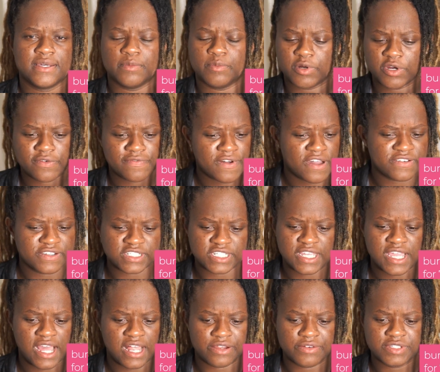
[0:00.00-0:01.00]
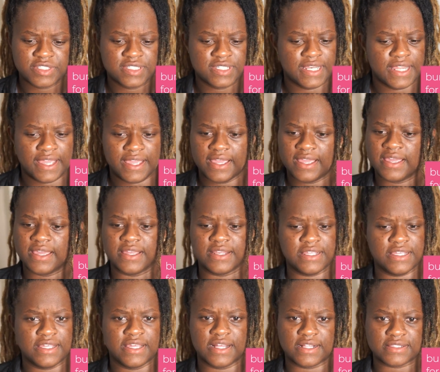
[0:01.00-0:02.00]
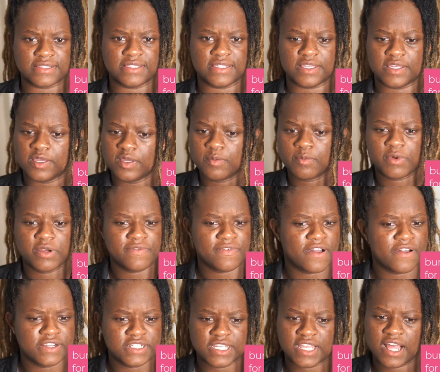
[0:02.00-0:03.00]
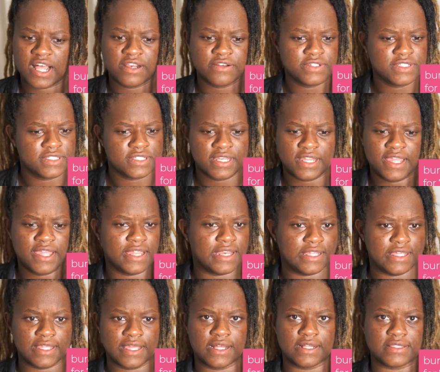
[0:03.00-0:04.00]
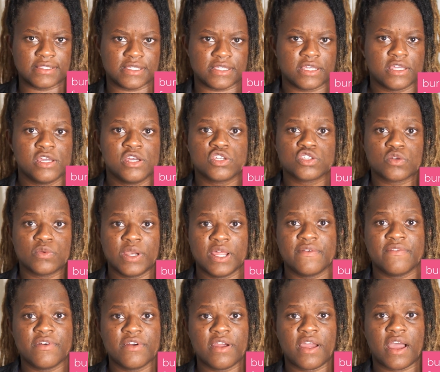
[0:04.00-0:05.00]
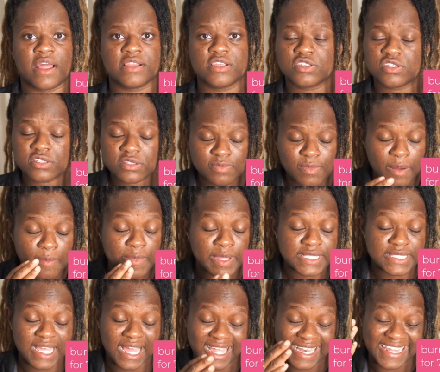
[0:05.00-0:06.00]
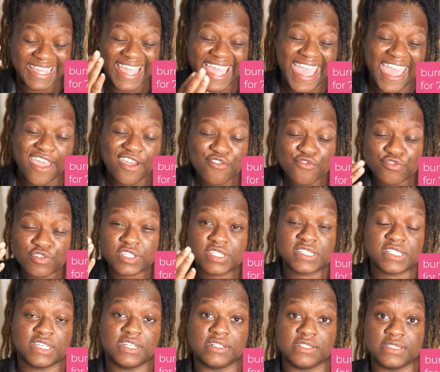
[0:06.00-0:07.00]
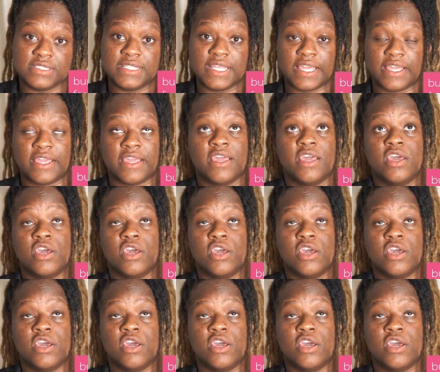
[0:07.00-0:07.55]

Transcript: Burn 500 calories today and eat healthy. burn 500 calories today, and eat healthy. So whenever, this is my mentality every single day.